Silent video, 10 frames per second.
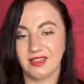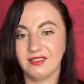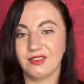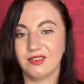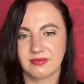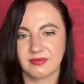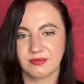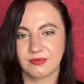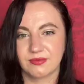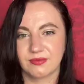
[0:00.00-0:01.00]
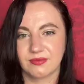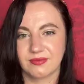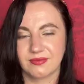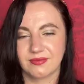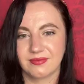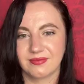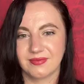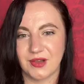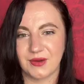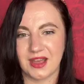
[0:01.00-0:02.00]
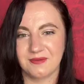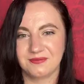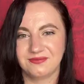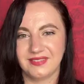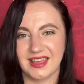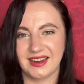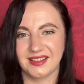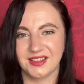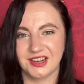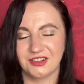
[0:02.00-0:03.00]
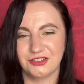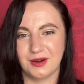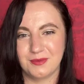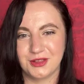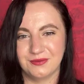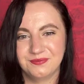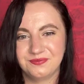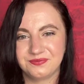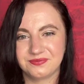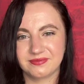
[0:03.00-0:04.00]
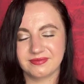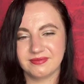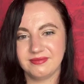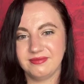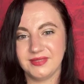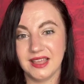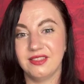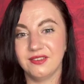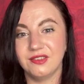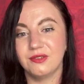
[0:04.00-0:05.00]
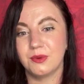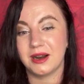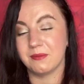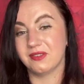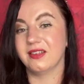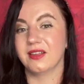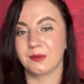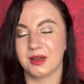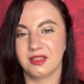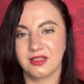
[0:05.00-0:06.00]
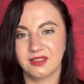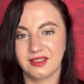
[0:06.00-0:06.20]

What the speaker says: this is okay, getting a little interruption. This is what I'm dealing with.